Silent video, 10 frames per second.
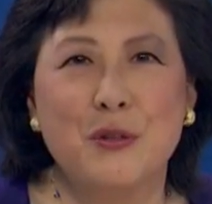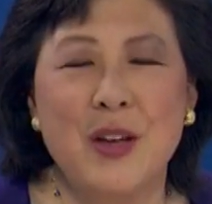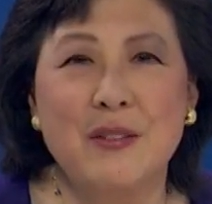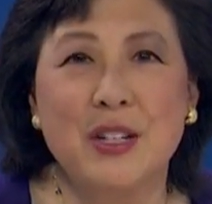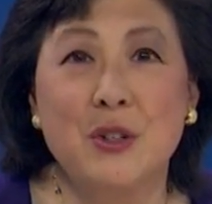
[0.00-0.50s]

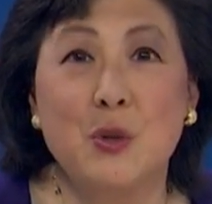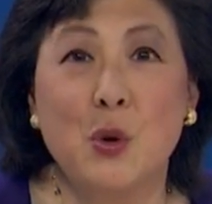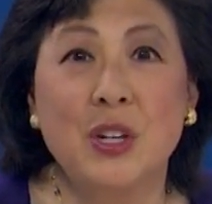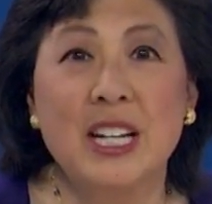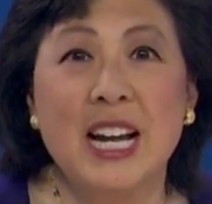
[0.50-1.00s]
founded and
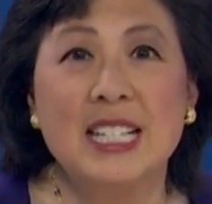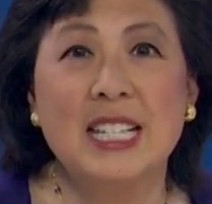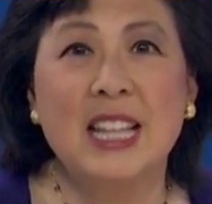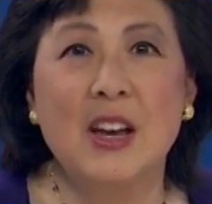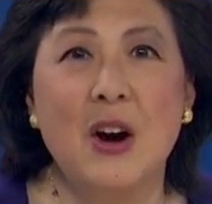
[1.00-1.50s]

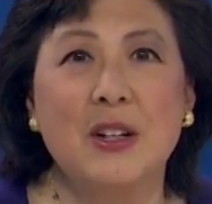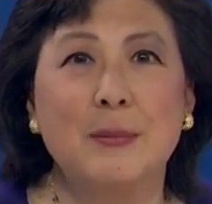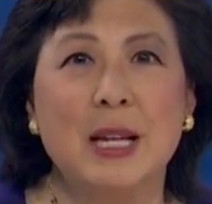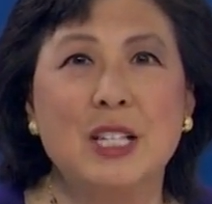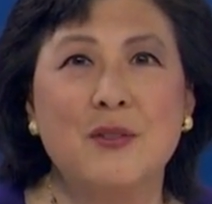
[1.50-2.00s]
organizes the
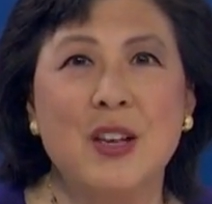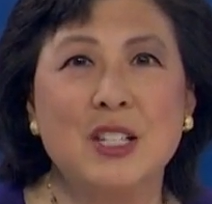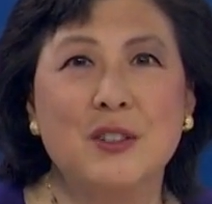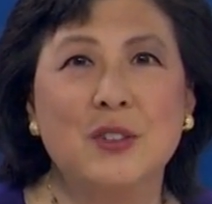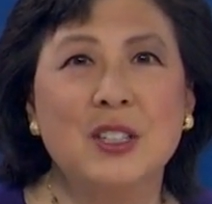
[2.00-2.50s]
Autumn Lights
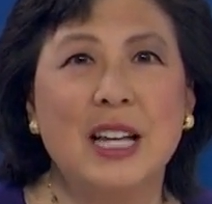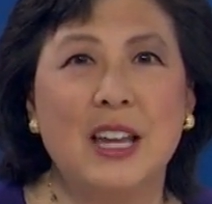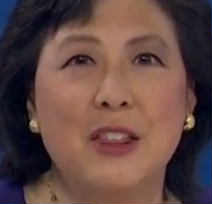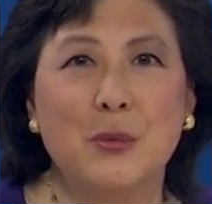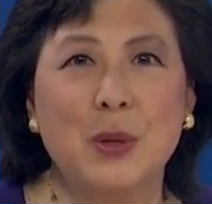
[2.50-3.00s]
Festival,
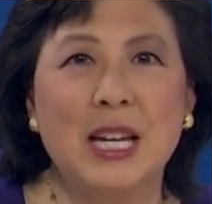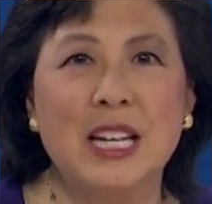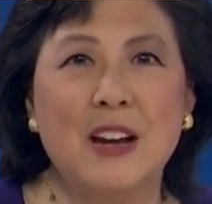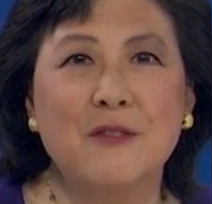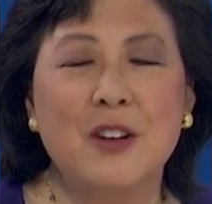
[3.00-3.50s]
a three
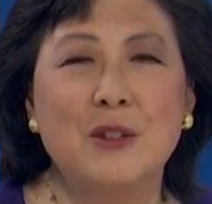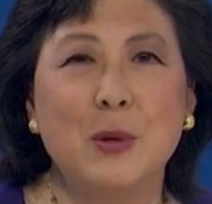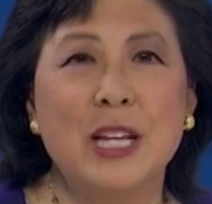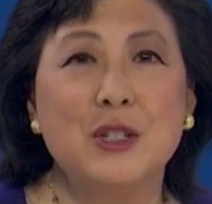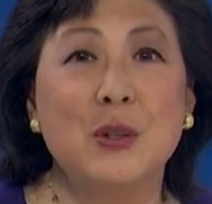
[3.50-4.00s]
night
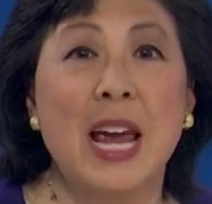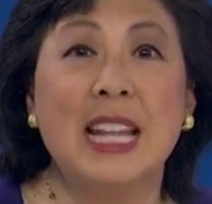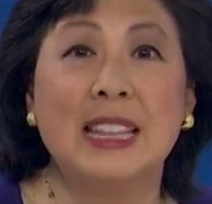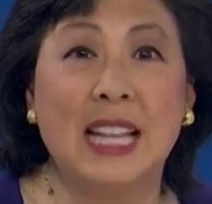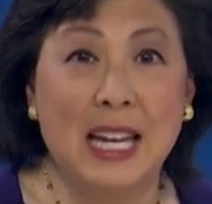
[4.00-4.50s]
fundraiser
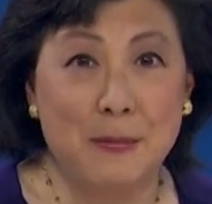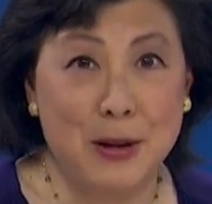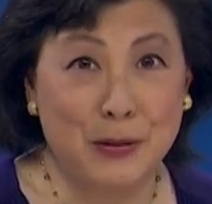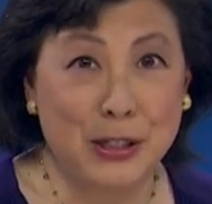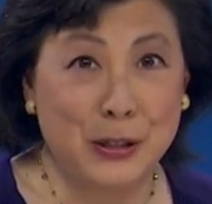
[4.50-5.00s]
at Lake
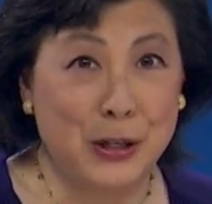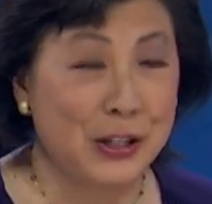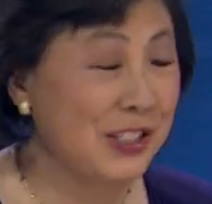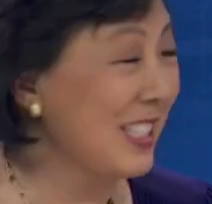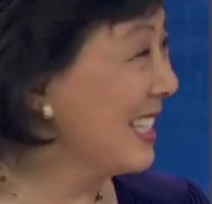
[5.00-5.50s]
Merritt wow.
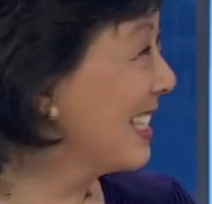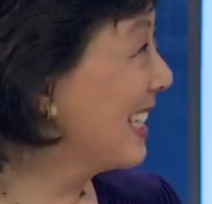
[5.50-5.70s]
Gardens.